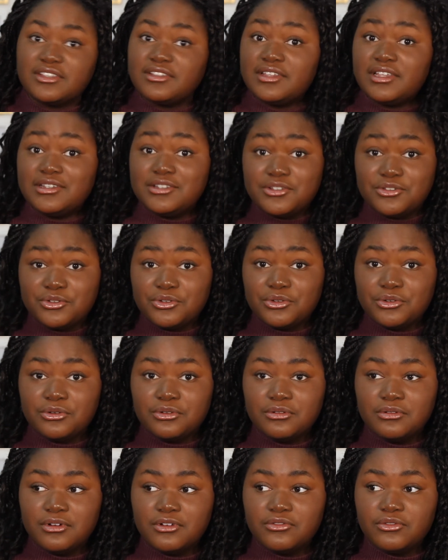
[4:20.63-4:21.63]
it's
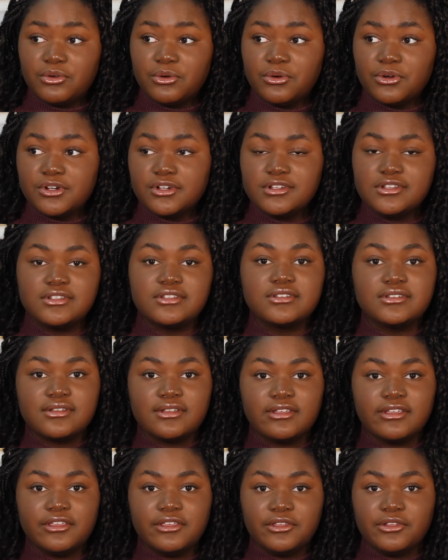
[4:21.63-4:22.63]
true, of course.
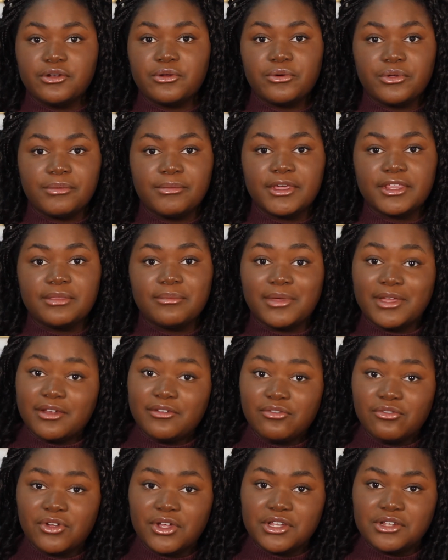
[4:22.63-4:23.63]
You don't want to make the
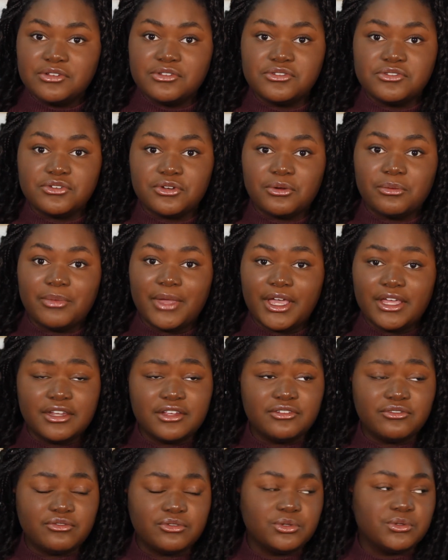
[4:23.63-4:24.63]
bad friends or bad
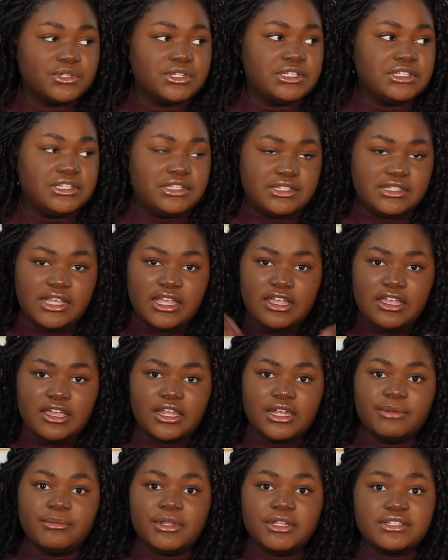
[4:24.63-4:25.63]
influences.
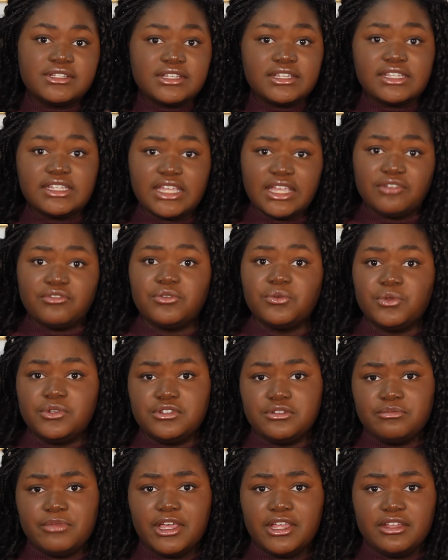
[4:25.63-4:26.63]
And I'm not saying
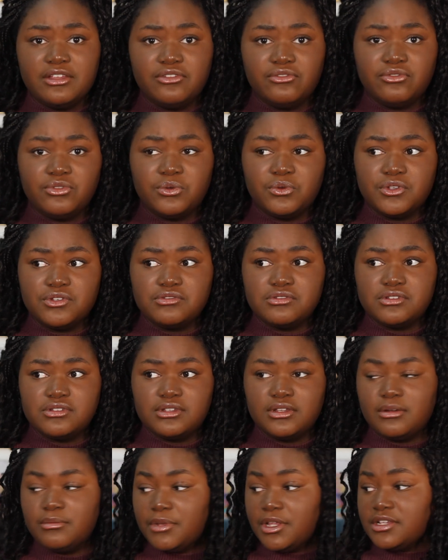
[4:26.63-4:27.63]
everyone's a bad
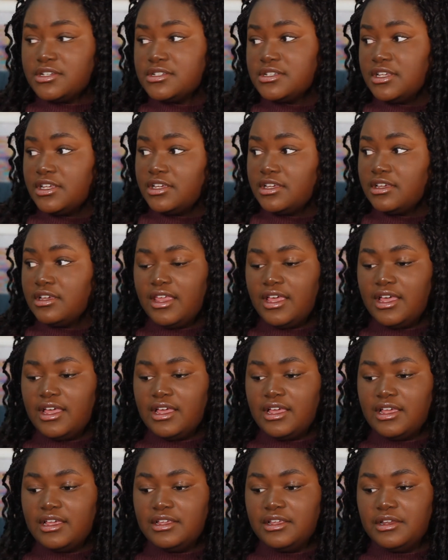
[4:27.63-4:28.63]
influence, and I'm not saying
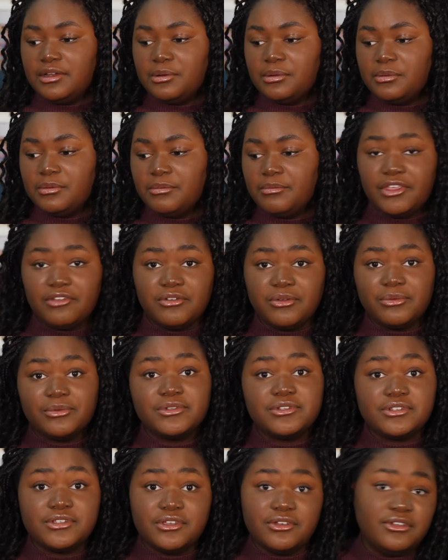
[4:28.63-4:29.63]
that
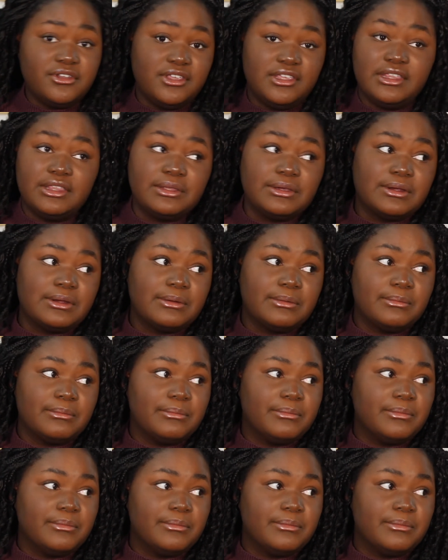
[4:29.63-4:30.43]
everyone's good either,